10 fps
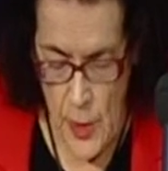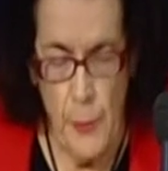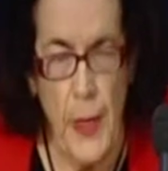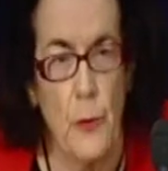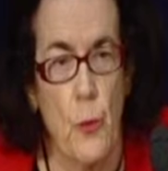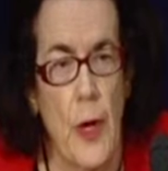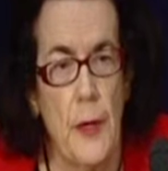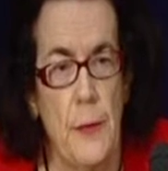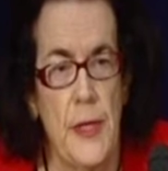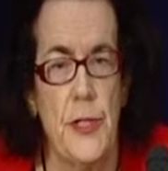But
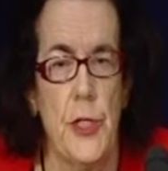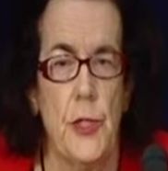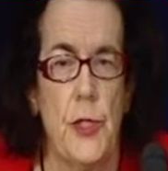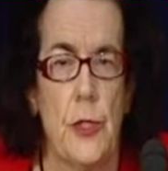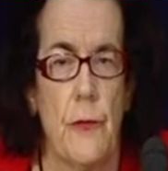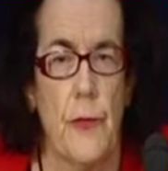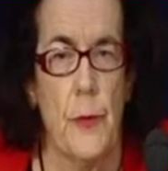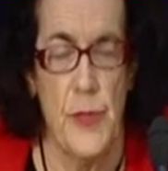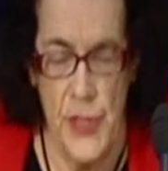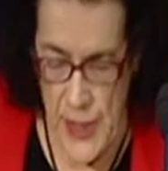one message
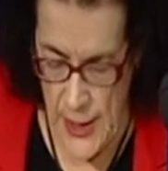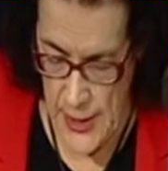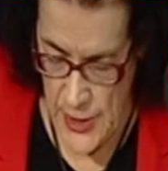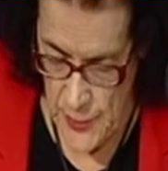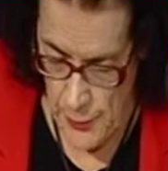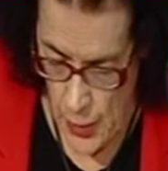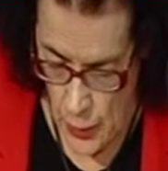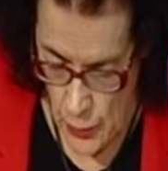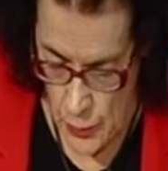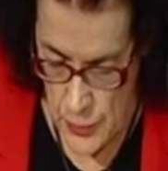from today's
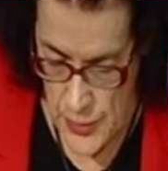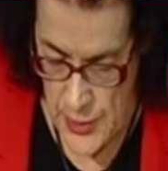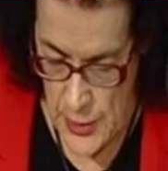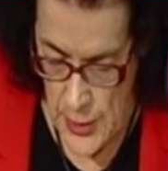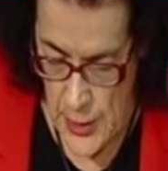polls